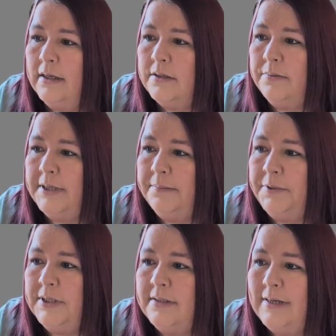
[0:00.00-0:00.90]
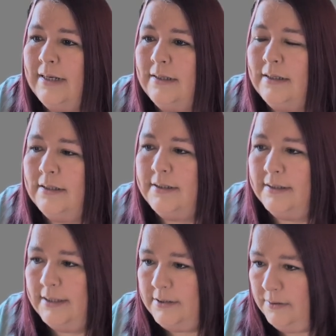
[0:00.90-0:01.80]
So we can put a title to
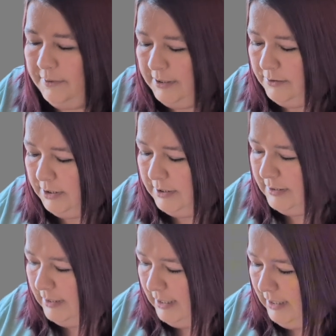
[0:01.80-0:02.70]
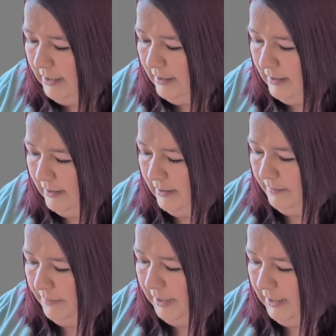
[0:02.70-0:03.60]
this. So we can just say
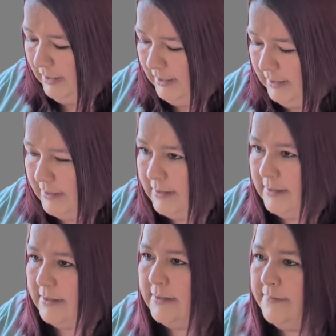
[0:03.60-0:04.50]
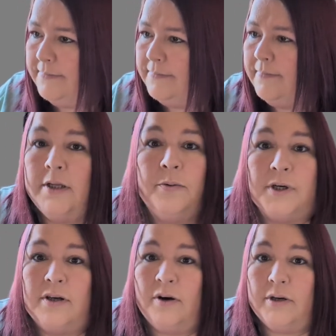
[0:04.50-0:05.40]
playlists. You
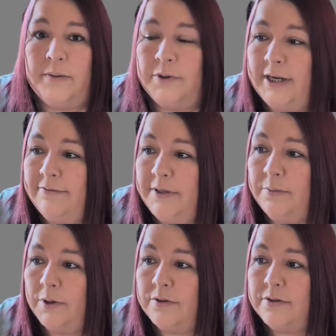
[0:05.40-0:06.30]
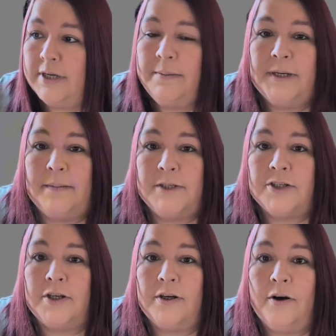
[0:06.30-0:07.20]
can call it whatever you want. Okay. But I'm
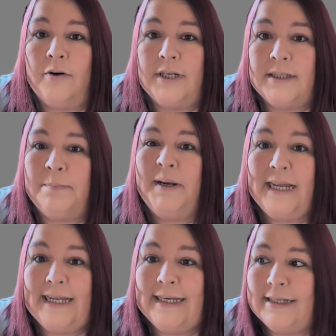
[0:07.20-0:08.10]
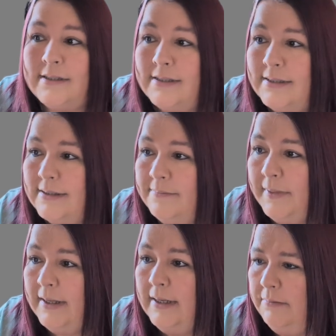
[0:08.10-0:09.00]
just going to call it playlists.
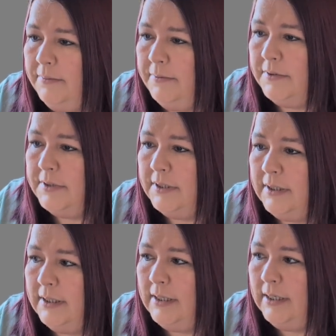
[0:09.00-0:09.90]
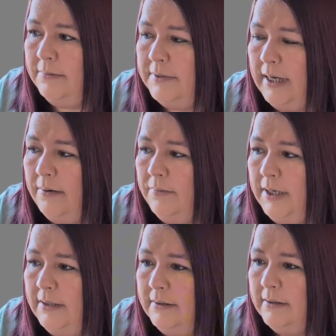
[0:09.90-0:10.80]
And we want to include that
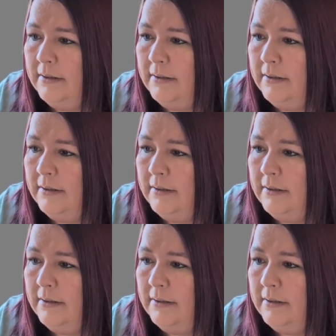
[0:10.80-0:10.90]
one.